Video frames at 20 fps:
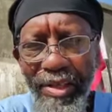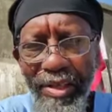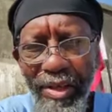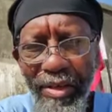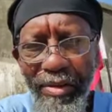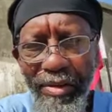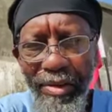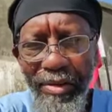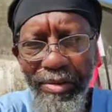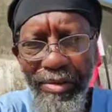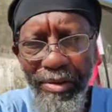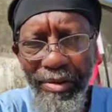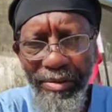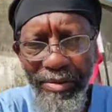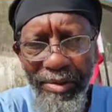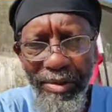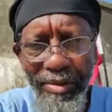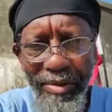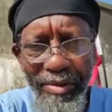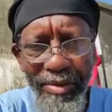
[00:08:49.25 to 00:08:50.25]
you know,
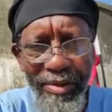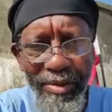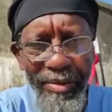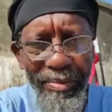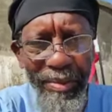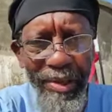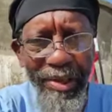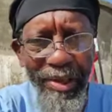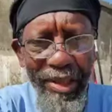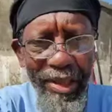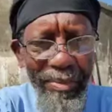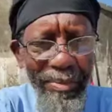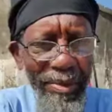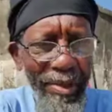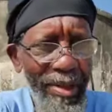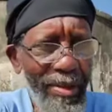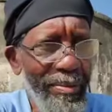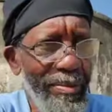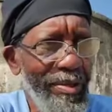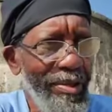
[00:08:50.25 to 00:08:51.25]
Commander
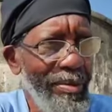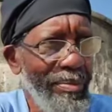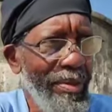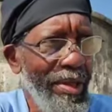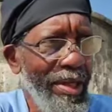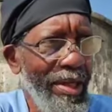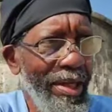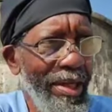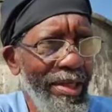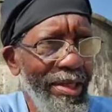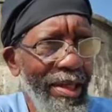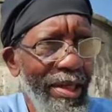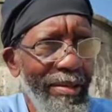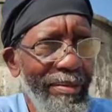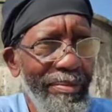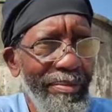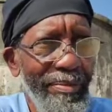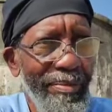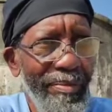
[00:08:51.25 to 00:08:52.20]
Ibrahim or somebody like that.